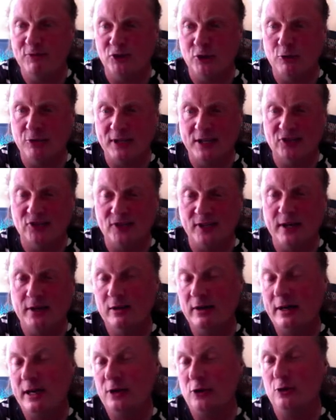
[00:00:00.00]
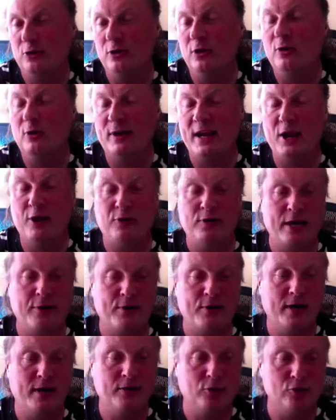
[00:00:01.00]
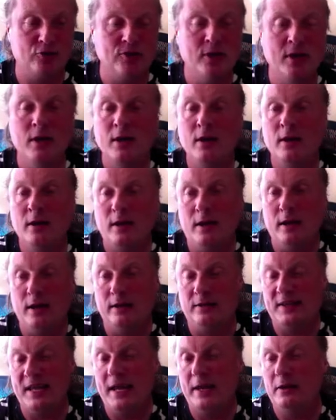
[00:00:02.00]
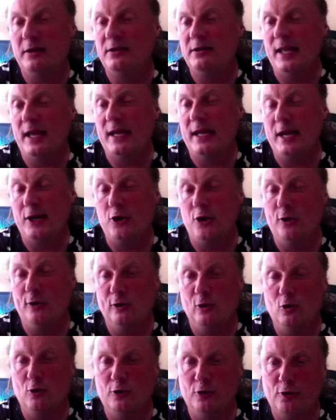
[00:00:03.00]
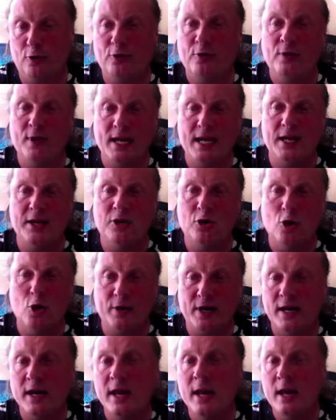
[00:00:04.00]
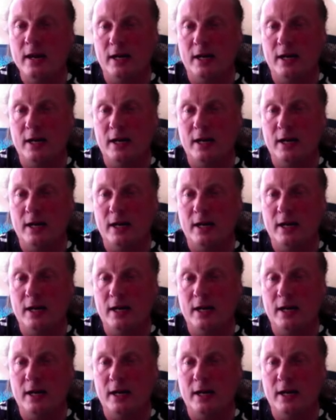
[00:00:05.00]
So this like rare characters, they get a longer encoding.